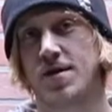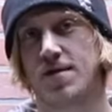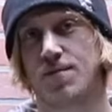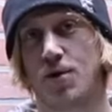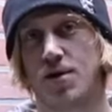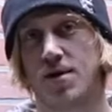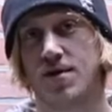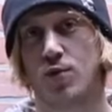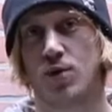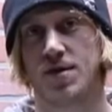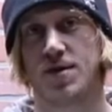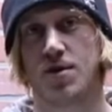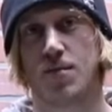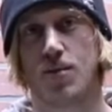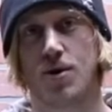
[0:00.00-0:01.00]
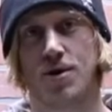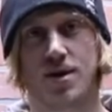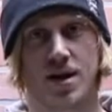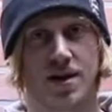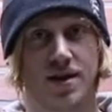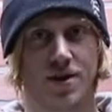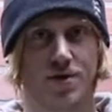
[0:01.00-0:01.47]
smallest ones on the
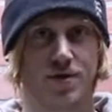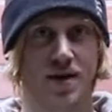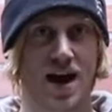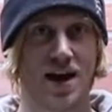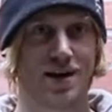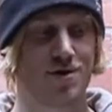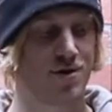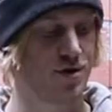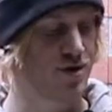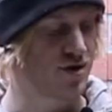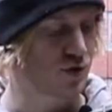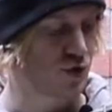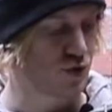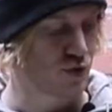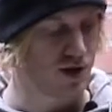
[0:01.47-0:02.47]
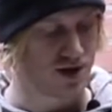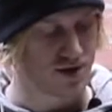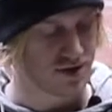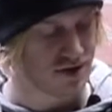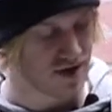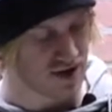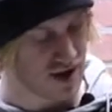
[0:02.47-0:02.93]
market that are actually scooter wheels.